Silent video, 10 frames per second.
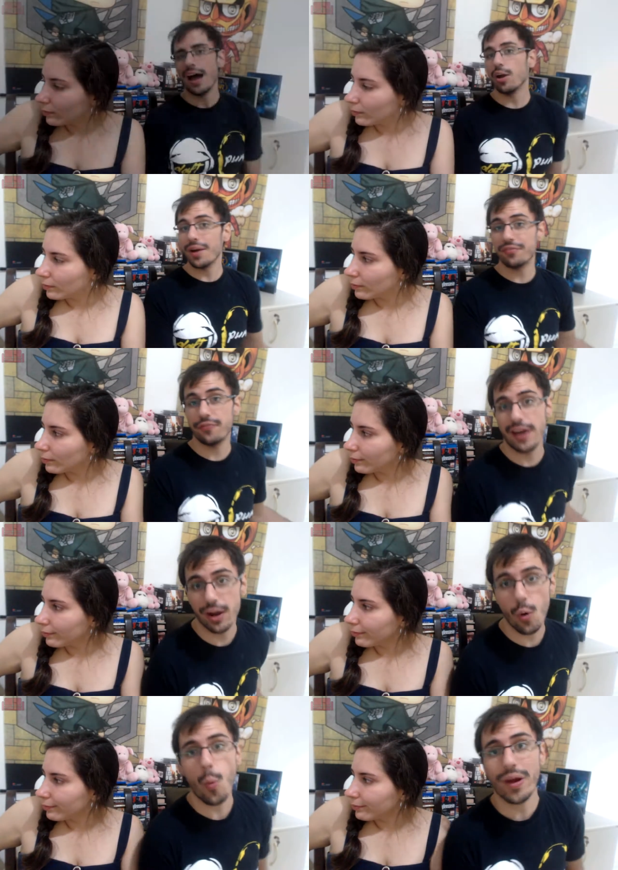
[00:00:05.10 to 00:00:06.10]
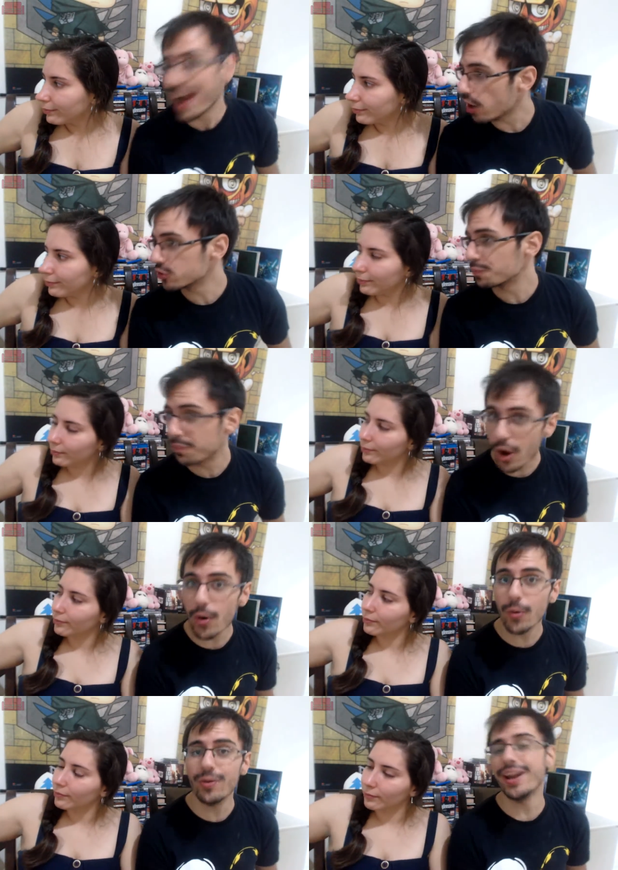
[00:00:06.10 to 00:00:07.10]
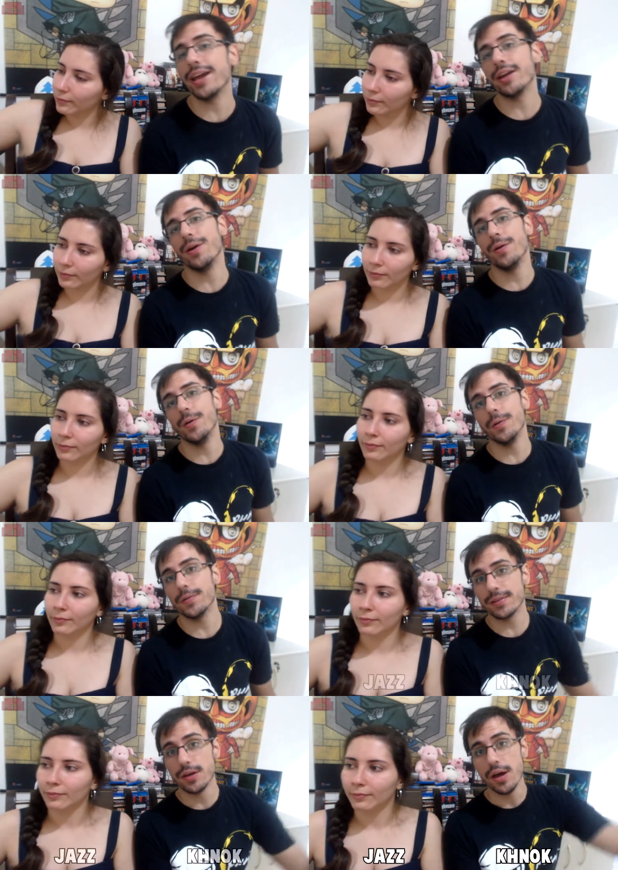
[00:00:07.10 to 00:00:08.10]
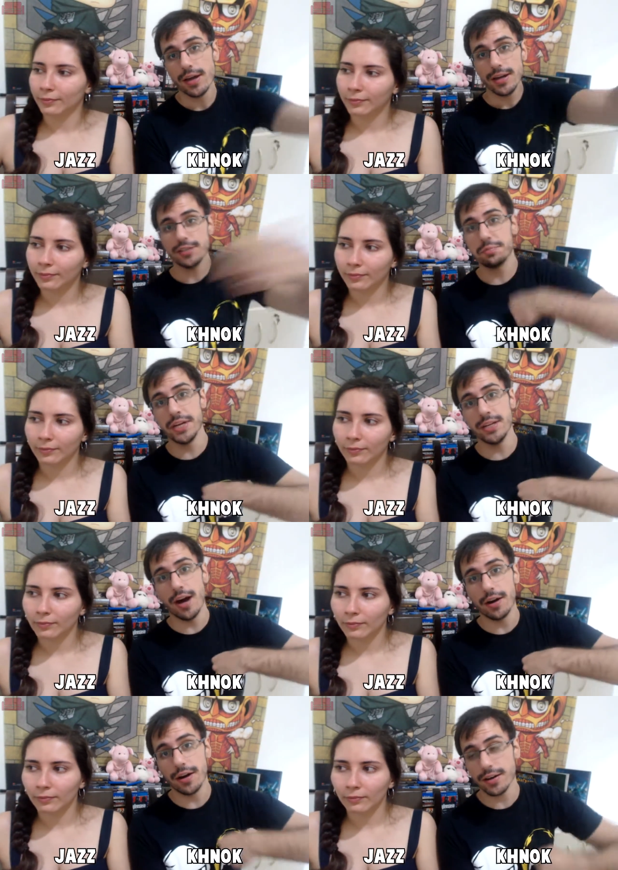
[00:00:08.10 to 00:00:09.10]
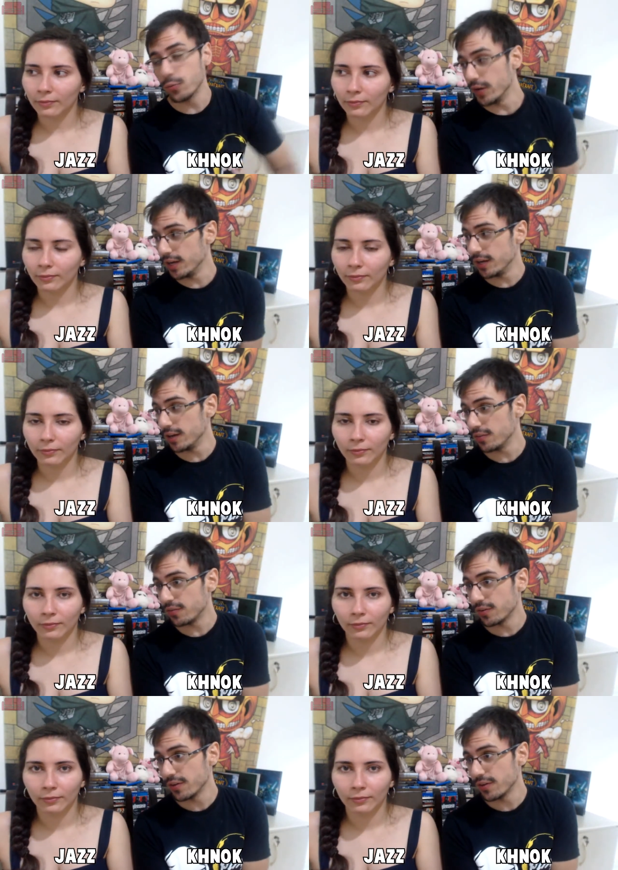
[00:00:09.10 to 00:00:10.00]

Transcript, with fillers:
Speaker 1: Hello my fellow couch potatoes, it's me Knock with